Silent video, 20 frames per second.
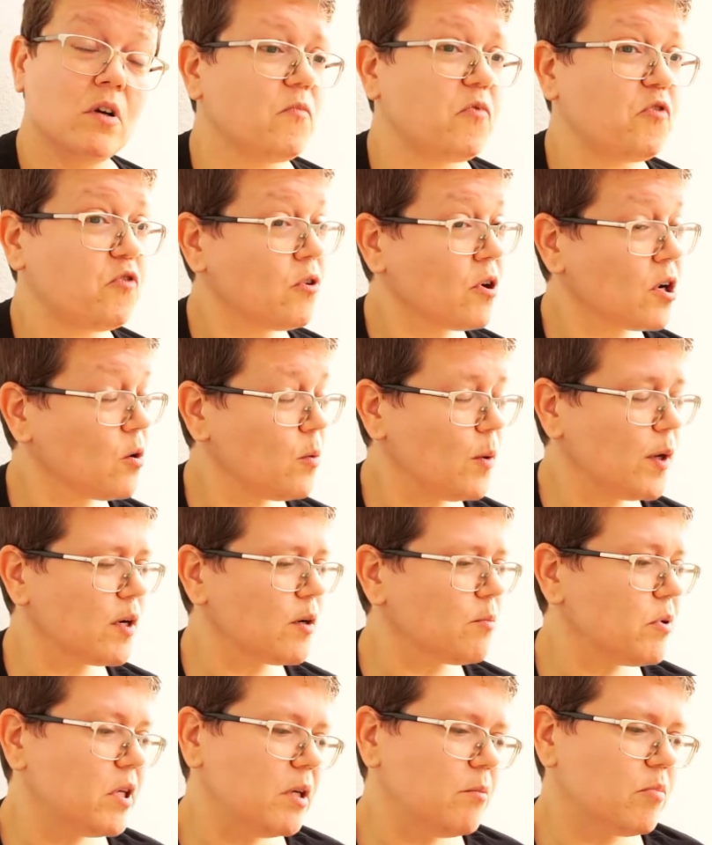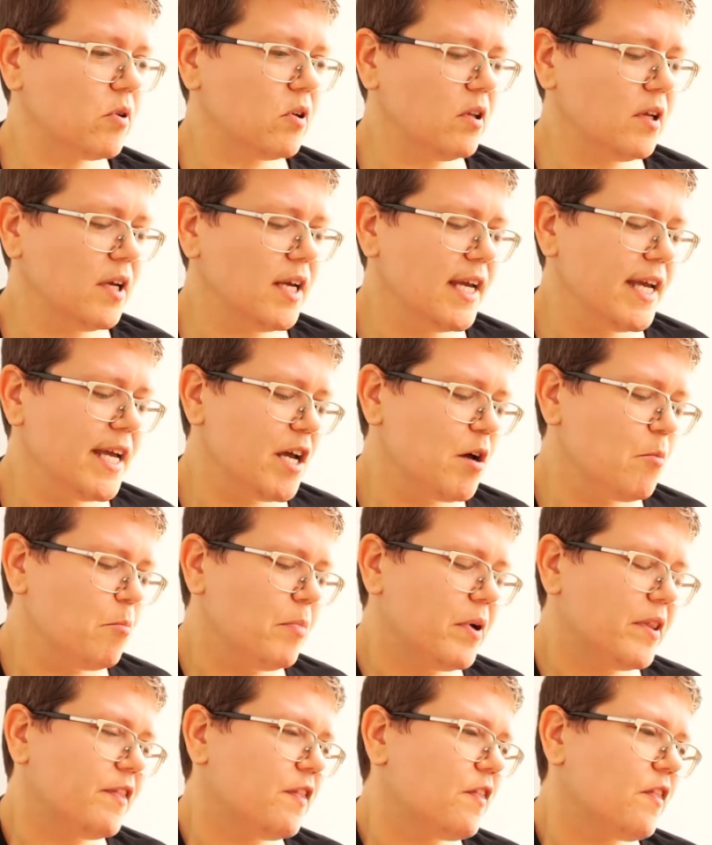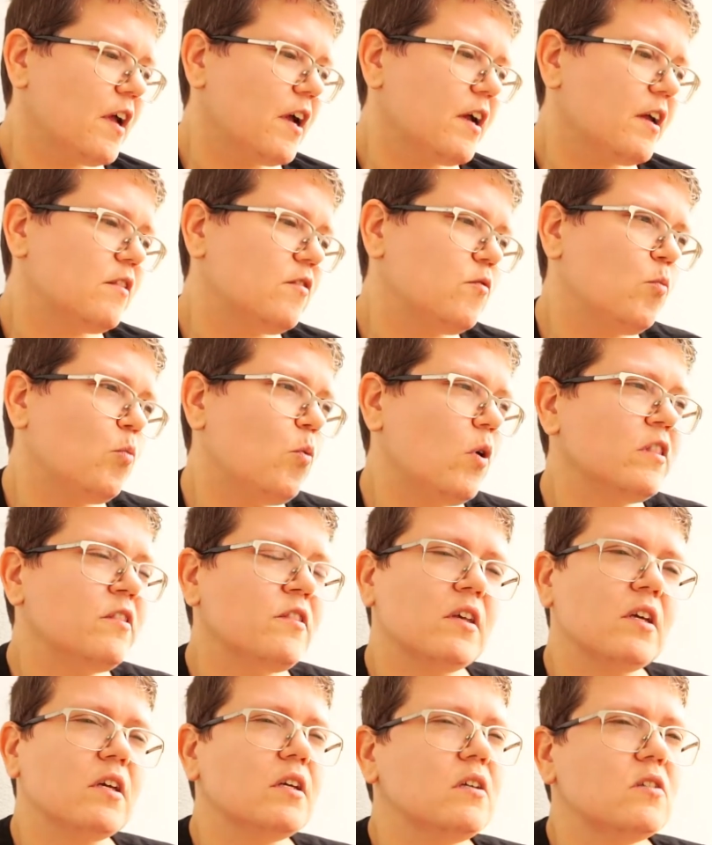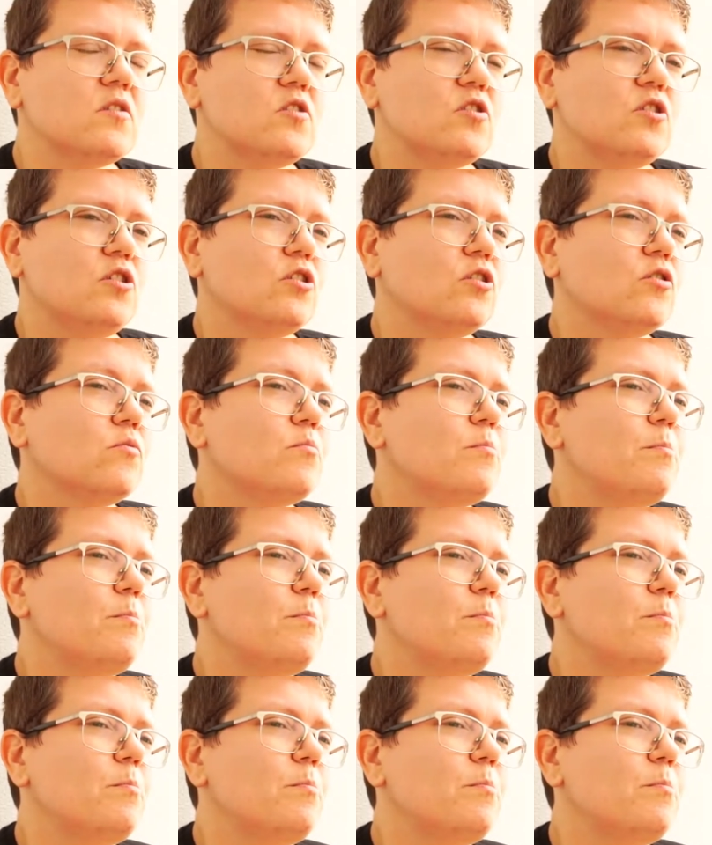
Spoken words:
for queer people, but the one thing is, you know,